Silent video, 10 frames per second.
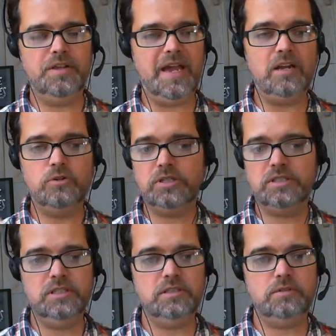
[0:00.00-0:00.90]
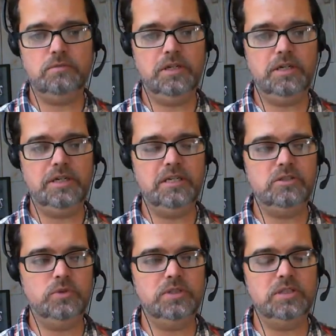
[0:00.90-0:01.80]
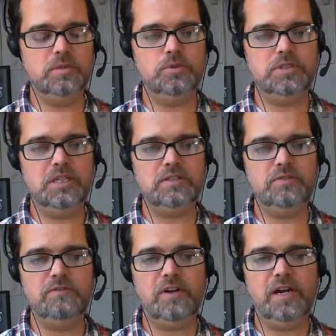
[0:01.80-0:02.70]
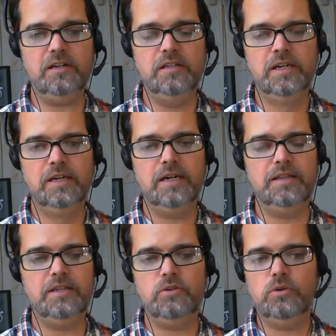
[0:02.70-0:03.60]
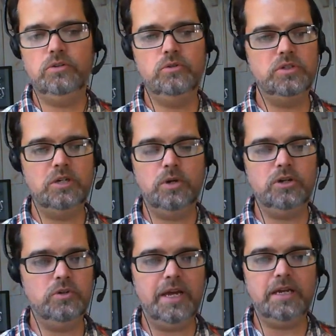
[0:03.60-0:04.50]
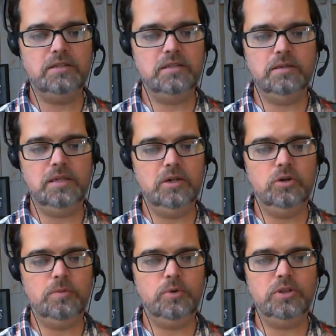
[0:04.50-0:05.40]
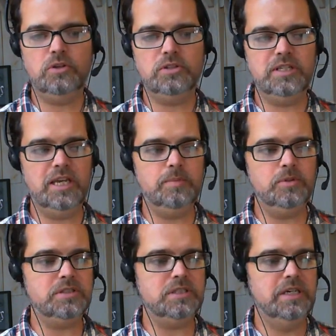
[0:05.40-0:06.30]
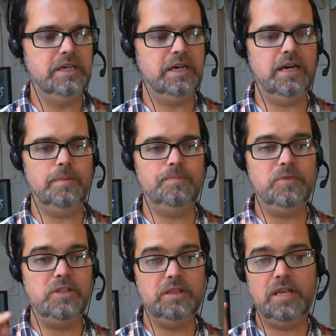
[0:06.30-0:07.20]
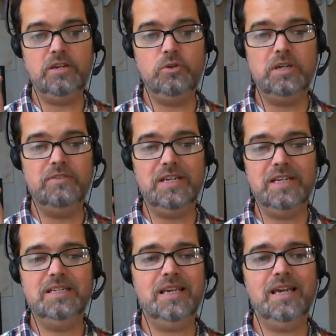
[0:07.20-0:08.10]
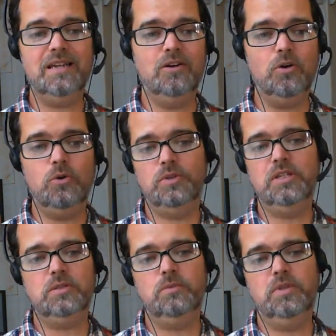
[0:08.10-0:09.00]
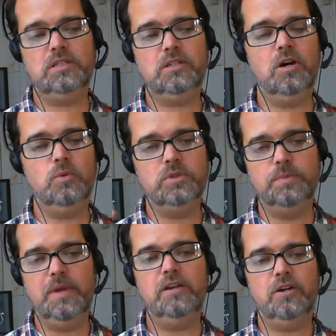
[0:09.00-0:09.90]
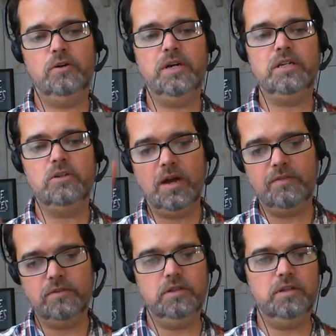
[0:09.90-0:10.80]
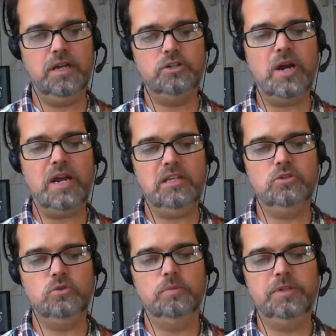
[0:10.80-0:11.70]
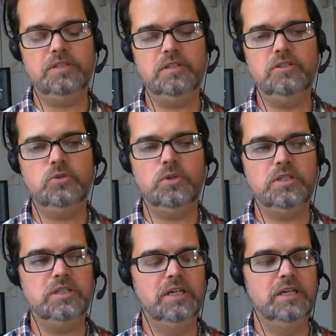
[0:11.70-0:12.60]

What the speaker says: addresses into a simple CSV file that you can use anywhere you like in order to print those labels. And then you can even indicate, oh, this card was mailed already. You have a tracking tool built into it.